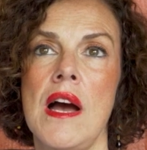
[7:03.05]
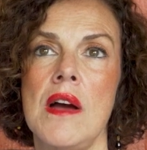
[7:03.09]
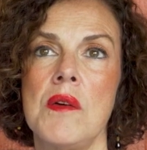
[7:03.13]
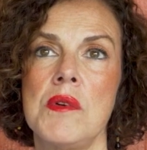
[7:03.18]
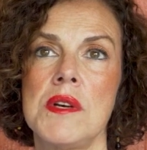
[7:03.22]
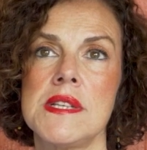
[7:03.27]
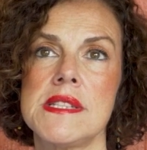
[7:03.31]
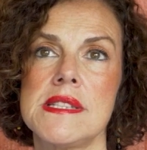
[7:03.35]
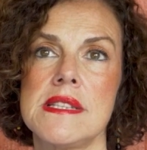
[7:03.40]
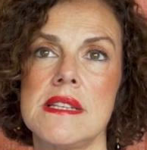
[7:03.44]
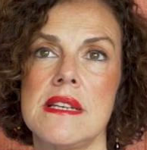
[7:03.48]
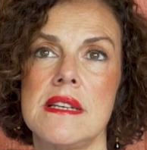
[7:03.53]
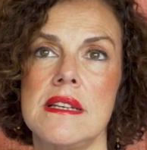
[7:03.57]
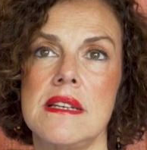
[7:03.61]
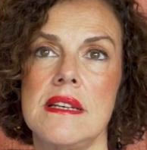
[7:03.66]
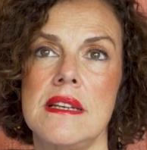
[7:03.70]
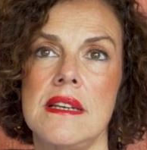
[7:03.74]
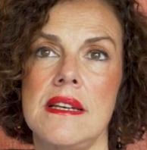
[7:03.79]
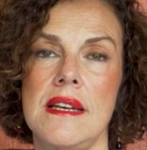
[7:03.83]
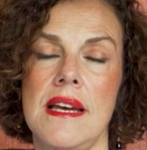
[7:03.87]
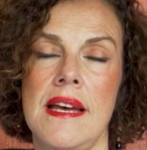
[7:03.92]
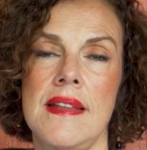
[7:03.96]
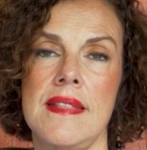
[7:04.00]
I was
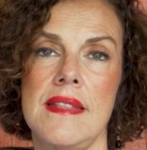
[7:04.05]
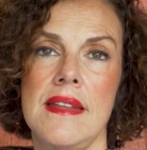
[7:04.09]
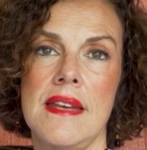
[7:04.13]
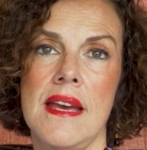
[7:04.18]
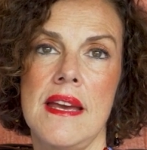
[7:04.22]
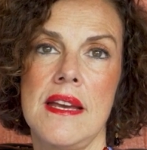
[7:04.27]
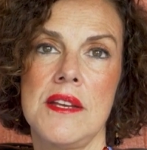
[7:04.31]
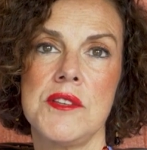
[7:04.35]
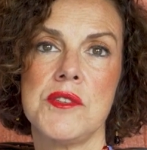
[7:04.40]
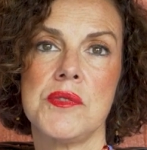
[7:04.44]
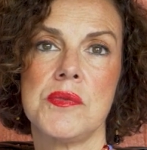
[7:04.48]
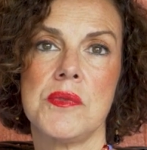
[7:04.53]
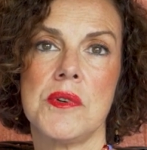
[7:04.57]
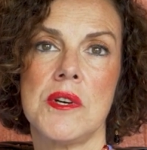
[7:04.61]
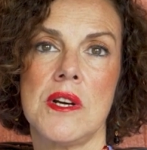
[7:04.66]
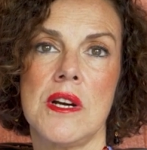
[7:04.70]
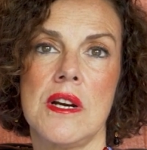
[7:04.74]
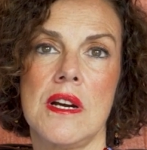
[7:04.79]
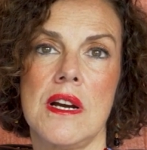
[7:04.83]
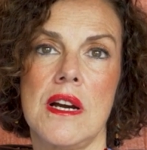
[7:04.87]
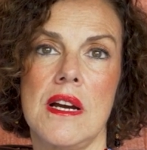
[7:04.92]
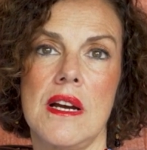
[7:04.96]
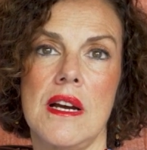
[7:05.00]
at the age
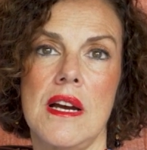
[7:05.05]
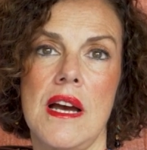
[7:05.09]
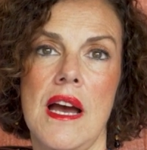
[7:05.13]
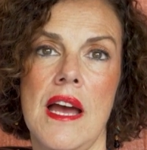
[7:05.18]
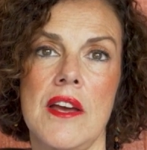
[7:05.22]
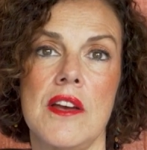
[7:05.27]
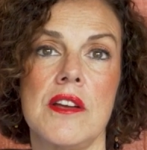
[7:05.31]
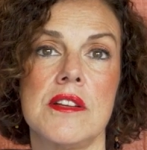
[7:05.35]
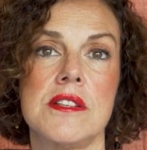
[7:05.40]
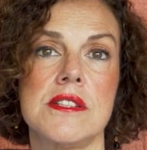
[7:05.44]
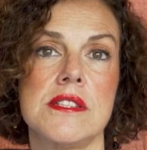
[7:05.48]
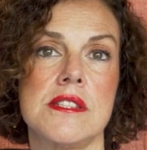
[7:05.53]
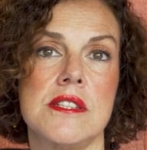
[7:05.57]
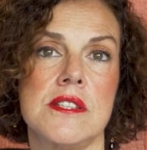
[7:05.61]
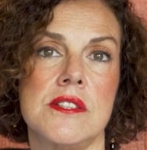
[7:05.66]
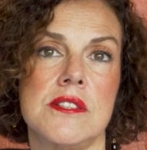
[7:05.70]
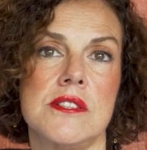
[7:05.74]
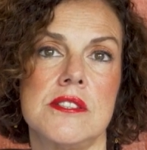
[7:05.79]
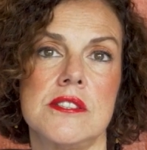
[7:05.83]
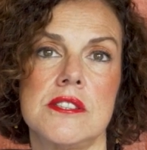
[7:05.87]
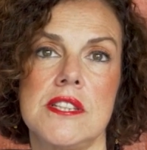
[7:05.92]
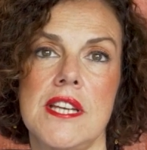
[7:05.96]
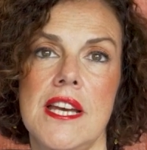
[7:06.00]
where I could
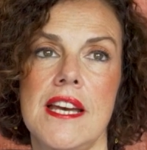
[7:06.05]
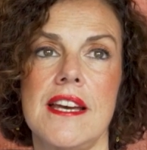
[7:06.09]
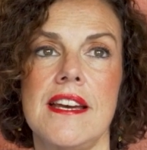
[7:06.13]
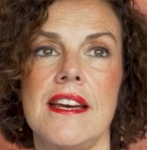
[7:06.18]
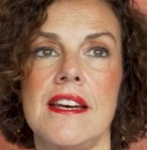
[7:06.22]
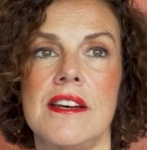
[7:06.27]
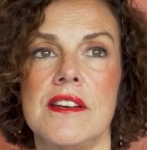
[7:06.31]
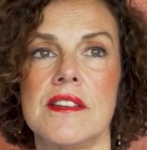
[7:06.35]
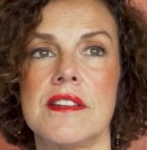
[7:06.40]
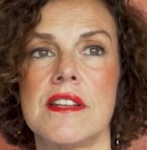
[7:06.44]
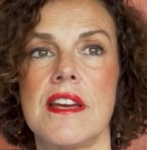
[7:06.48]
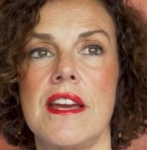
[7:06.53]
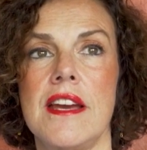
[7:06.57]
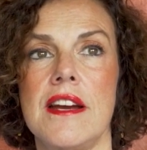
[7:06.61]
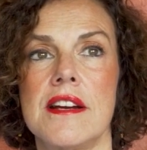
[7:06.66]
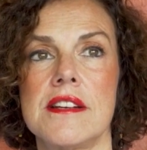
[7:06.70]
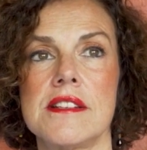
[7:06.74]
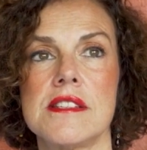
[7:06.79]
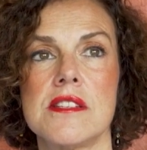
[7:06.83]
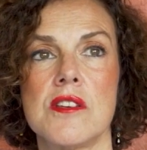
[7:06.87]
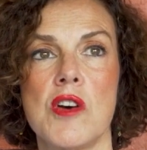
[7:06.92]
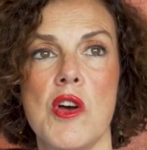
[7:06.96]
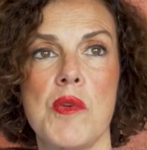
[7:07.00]
still get health
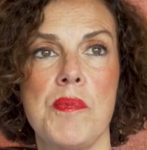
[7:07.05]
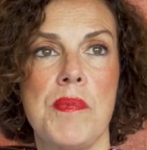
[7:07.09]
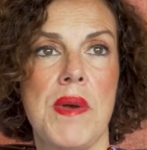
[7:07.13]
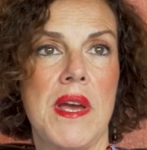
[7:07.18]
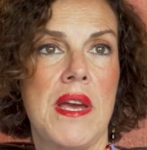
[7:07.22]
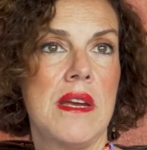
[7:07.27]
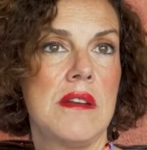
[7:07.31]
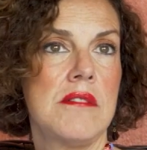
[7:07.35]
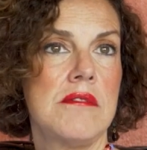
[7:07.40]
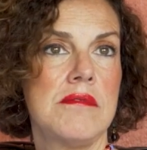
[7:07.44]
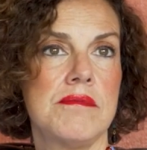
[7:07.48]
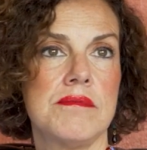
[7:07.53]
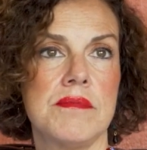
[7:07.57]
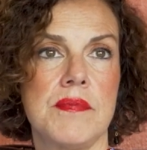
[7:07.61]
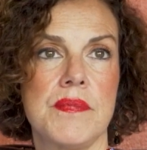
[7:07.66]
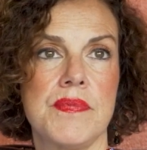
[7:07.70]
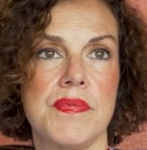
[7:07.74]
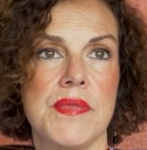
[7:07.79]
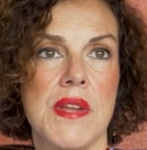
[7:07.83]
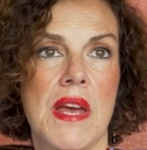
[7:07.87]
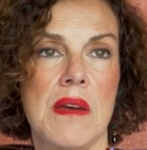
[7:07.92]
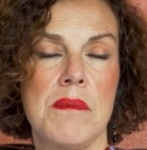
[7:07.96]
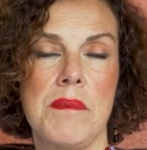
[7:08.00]
care. So I pay
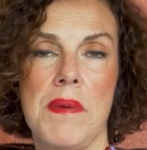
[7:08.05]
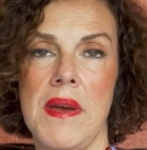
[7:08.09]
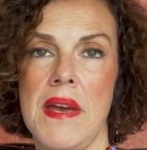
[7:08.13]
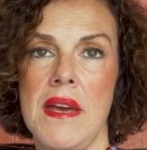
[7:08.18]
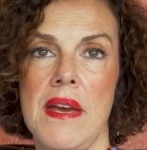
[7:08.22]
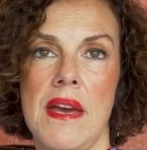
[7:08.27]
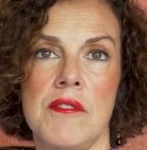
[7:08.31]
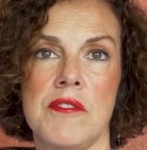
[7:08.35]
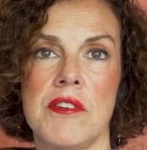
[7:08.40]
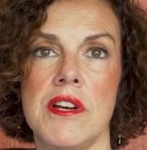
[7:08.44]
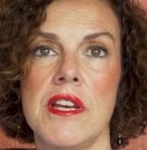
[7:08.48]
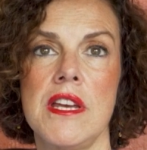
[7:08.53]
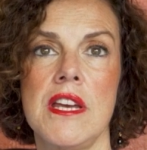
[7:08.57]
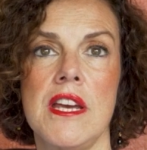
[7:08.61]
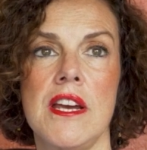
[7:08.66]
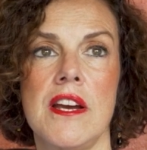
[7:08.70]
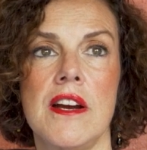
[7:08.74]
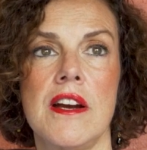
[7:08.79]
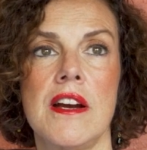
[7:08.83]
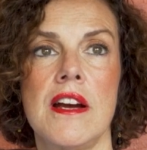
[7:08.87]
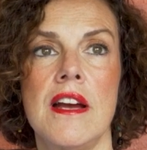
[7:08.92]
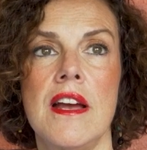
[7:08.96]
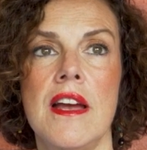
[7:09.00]
every
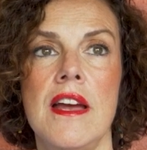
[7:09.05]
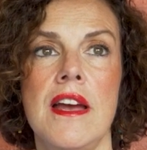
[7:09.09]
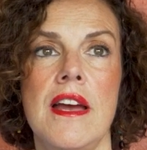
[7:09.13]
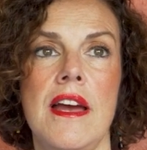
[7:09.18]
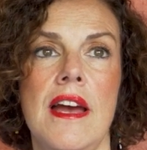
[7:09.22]
year.